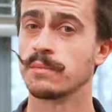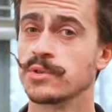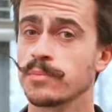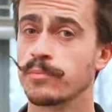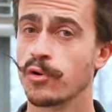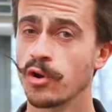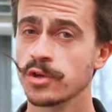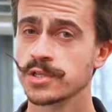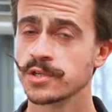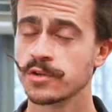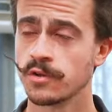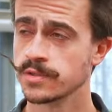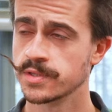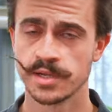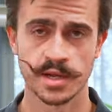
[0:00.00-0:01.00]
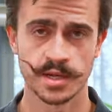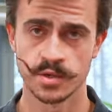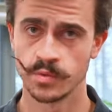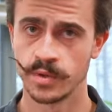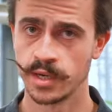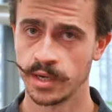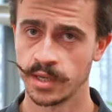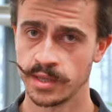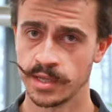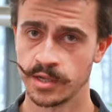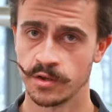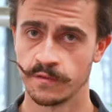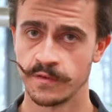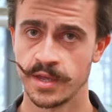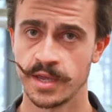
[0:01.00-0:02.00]
of the pros and cons that I can quickly think
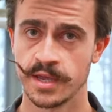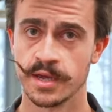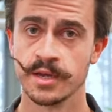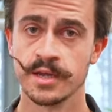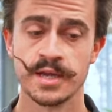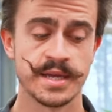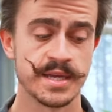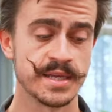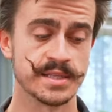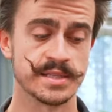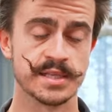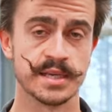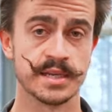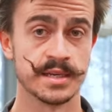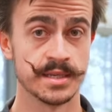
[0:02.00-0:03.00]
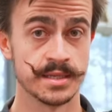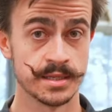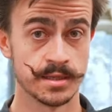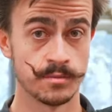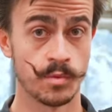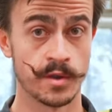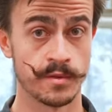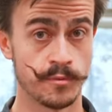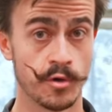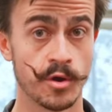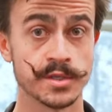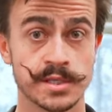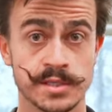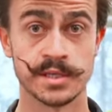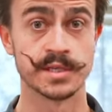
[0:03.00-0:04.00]
of here is that one of the
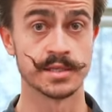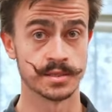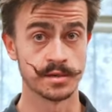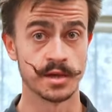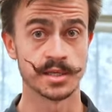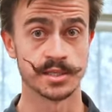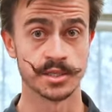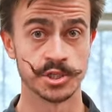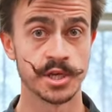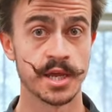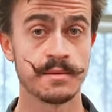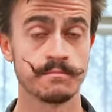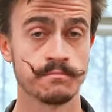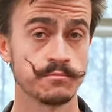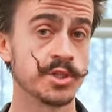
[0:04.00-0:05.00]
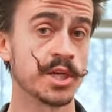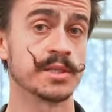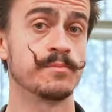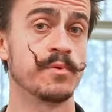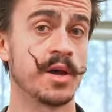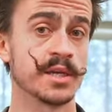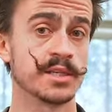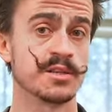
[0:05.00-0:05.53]
pros is that it's nice and cheap. Just buying